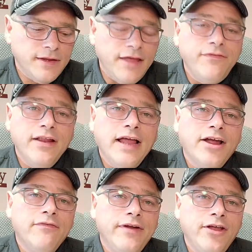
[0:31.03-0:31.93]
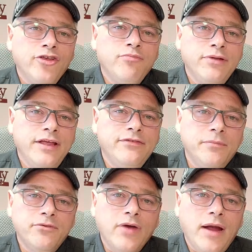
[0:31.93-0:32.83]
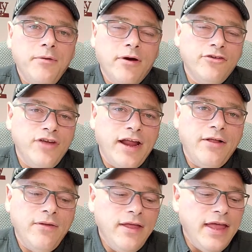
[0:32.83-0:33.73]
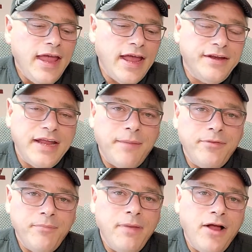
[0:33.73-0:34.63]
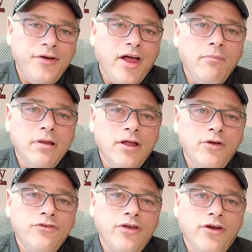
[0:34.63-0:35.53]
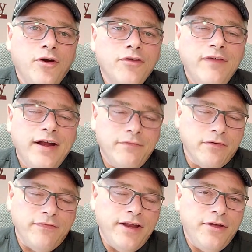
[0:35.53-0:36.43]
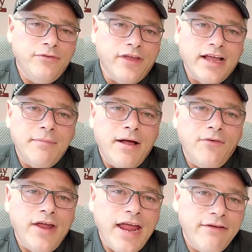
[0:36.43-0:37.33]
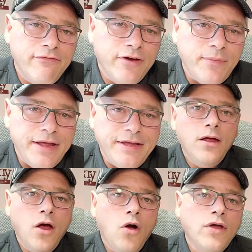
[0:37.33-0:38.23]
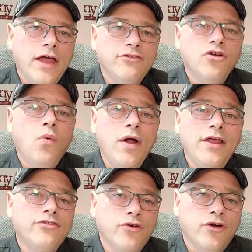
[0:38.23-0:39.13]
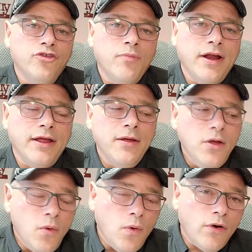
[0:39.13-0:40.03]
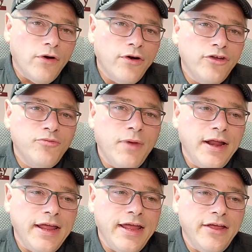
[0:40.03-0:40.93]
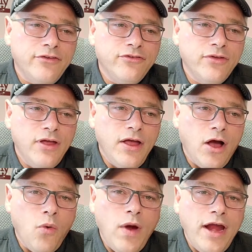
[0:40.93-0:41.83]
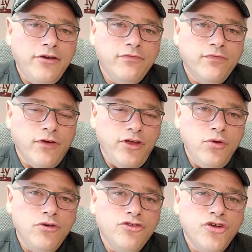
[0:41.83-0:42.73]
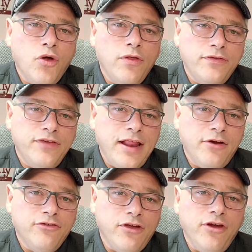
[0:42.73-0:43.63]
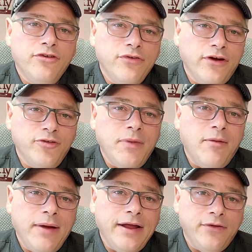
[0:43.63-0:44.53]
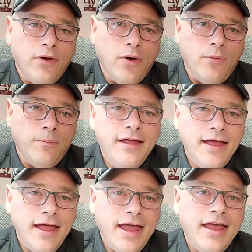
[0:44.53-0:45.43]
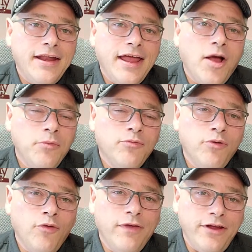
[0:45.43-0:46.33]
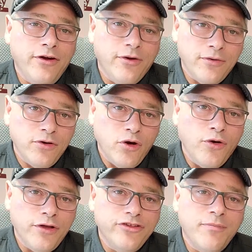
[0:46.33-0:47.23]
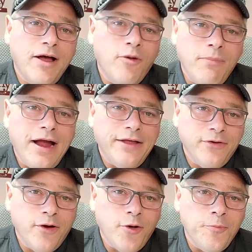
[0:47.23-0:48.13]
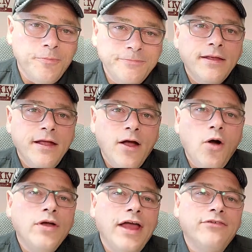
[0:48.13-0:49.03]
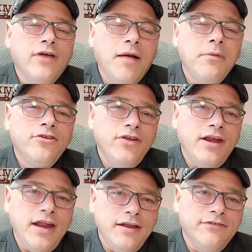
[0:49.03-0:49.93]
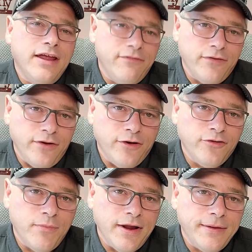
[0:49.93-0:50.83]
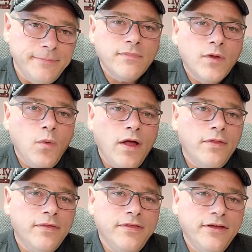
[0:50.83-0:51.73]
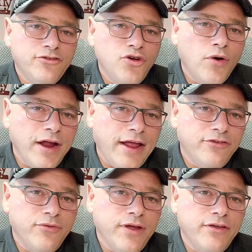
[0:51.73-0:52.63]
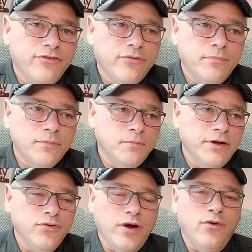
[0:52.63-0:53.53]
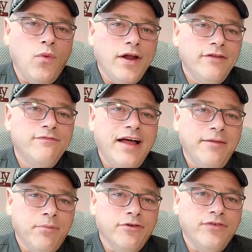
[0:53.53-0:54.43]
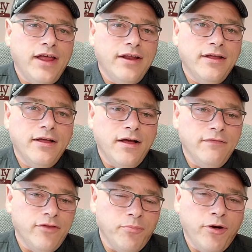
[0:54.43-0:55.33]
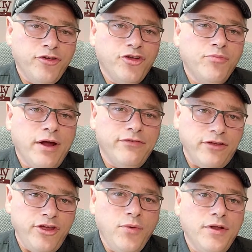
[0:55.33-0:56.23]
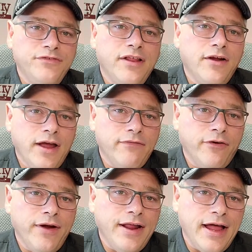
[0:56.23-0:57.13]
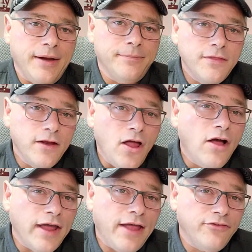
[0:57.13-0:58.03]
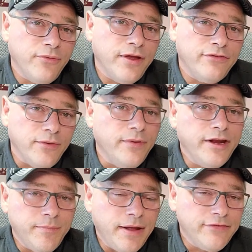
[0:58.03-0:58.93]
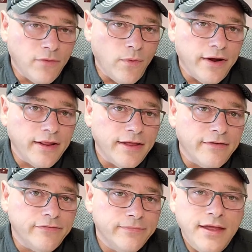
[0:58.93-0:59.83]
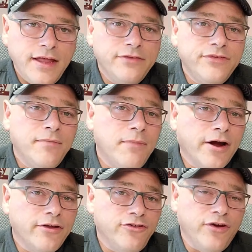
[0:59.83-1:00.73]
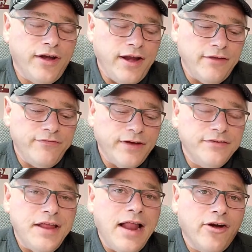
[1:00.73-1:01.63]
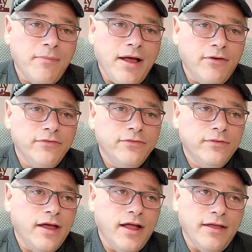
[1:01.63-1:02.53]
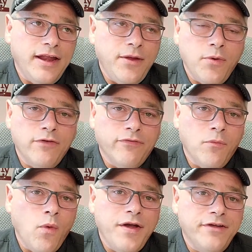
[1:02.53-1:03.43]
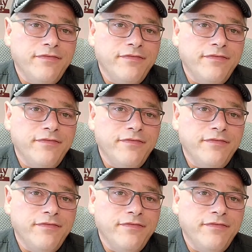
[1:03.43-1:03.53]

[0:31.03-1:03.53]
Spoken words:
If you like our videos, please subscribe to our channel and tap the bell down below so you're notified of our videos that come out every week. Okay, so what is earnest money? Well, earnest money is a way for you to show the sellers that you're serious about buying their home. And it helps prove that you're earnest about buying their home. Okay, so how much do you need to save for the earnest money? Well, the short answer is between 1 and 5% of the purchase price that you and the seller have agreed on. The long answer is it really depends on where you live. In some markets, you're going to need a fixed dollar amount, anywhere from 1 to